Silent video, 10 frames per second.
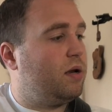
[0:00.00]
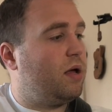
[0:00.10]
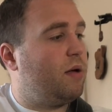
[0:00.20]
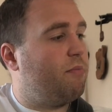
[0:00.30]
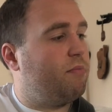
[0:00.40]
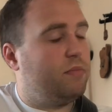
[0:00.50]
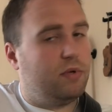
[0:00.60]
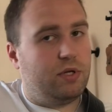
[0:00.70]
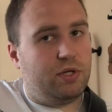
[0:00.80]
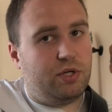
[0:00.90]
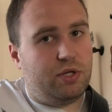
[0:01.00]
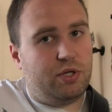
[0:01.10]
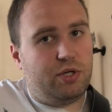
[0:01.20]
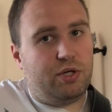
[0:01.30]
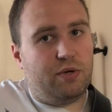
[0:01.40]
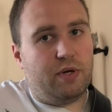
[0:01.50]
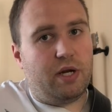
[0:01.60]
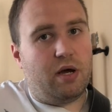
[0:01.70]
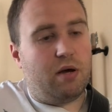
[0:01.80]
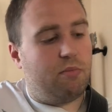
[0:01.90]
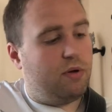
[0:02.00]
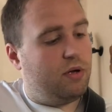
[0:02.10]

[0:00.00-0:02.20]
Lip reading: and tune it up,